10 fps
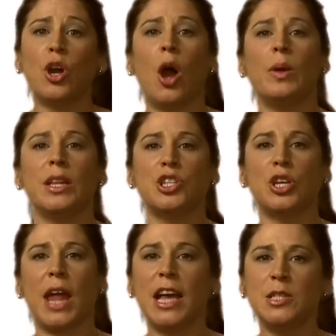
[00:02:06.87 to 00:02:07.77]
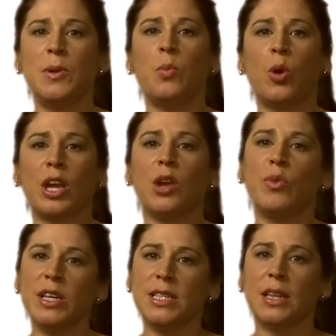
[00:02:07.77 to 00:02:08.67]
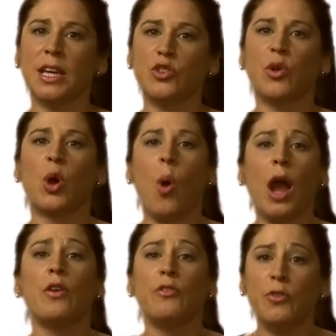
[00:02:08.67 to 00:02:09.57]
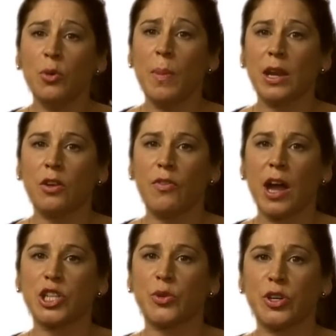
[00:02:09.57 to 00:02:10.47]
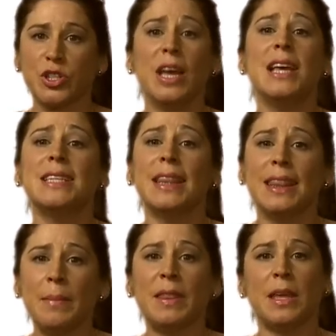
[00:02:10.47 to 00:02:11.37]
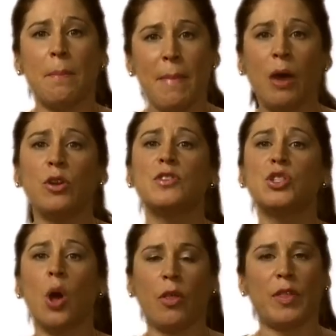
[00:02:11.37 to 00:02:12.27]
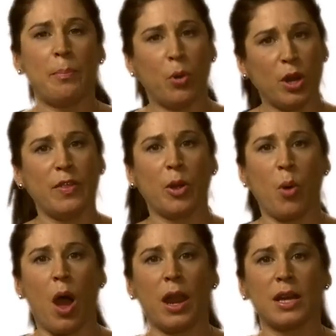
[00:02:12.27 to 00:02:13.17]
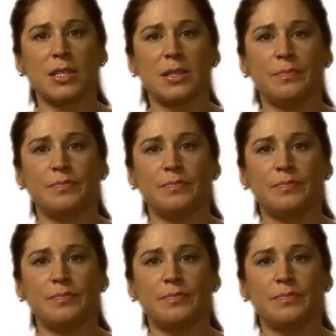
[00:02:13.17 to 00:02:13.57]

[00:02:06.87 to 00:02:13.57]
coalition has been working recently to require food manufacturers to limit the amount of salt they put in their products.